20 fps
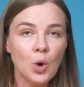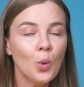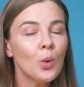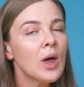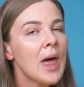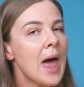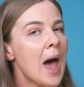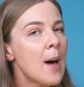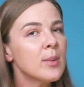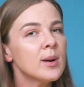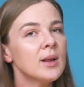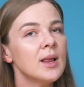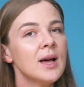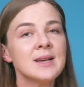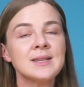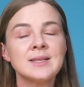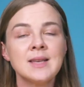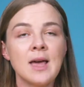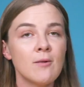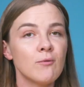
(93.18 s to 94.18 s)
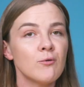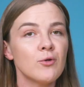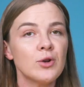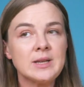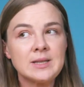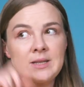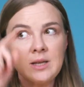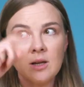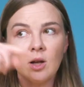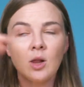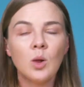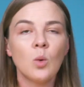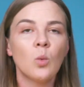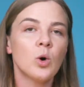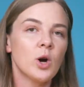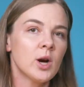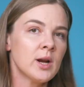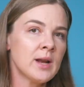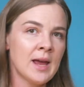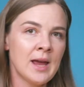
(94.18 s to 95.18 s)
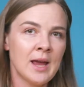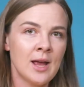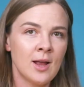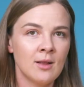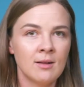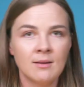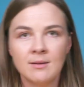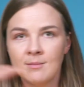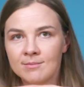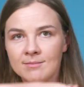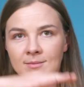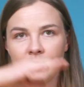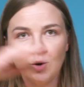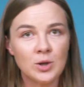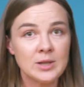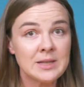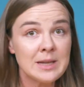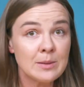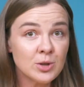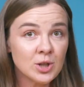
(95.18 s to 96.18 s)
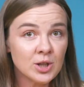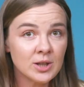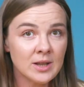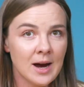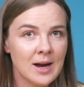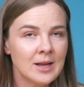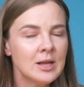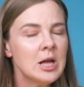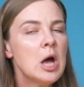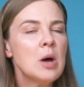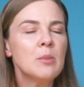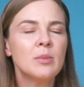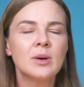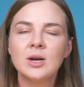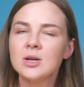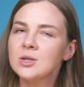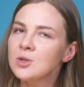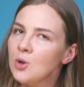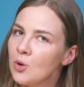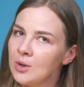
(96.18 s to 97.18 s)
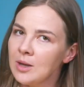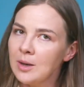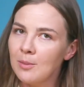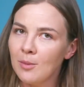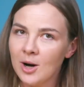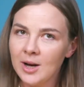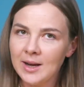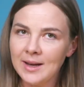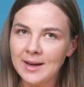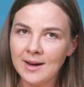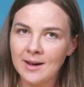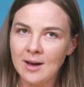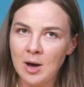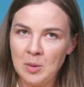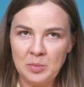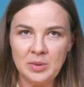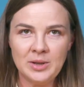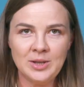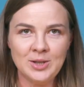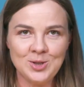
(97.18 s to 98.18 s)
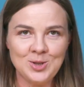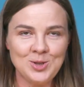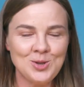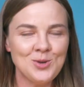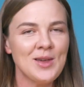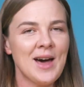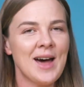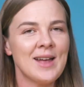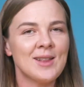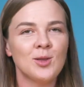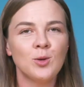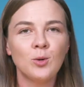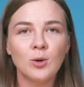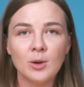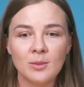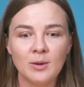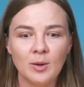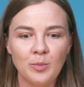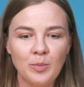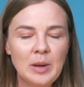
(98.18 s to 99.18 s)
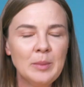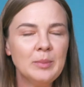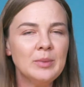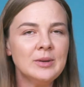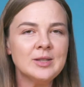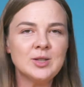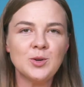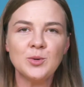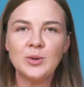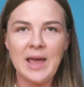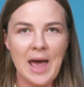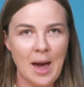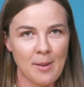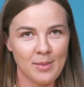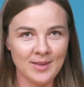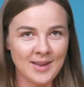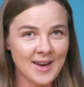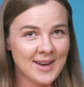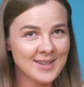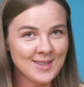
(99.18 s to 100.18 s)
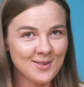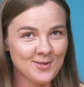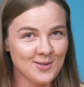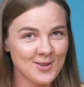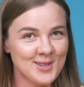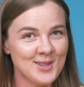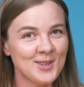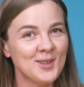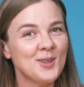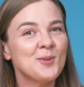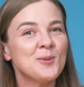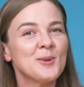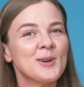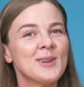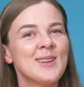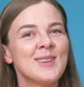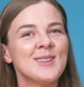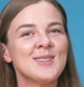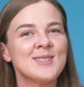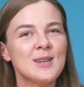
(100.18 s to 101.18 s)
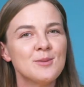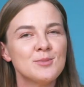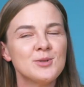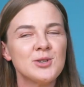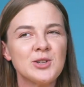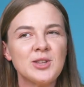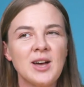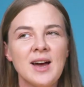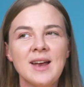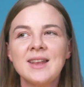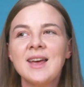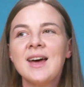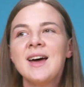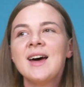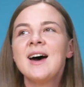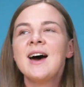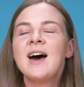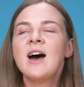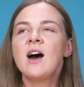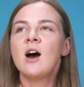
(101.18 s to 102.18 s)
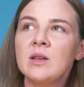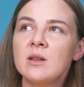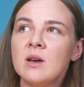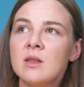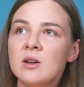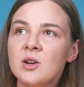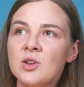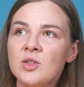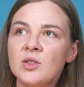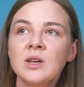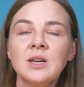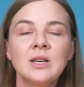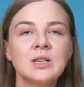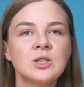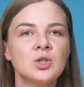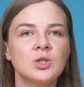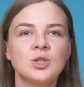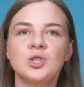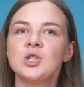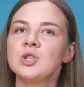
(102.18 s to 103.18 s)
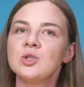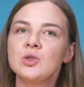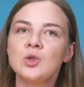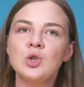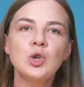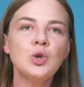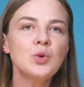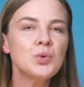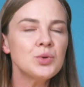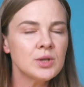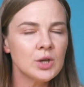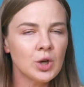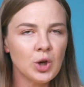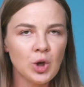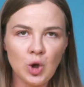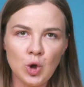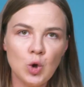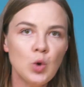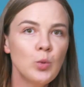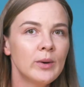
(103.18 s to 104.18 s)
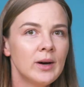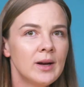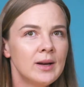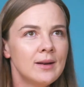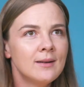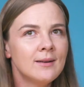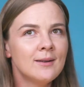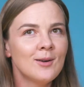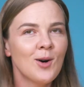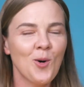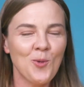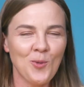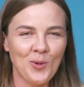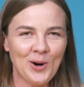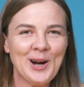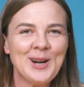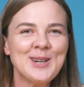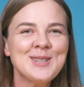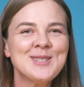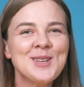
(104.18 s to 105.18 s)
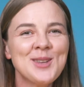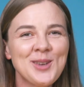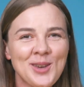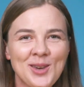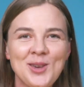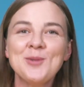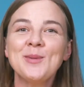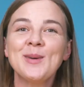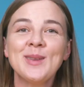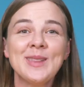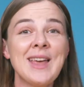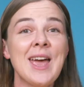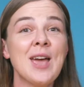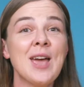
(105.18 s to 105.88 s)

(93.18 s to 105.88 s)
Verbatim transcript: don't capitalize every single word in your subject line, because only marketing companies do that. Normal people don't capitalize every single word in the subject line. Another thing is just use human words and human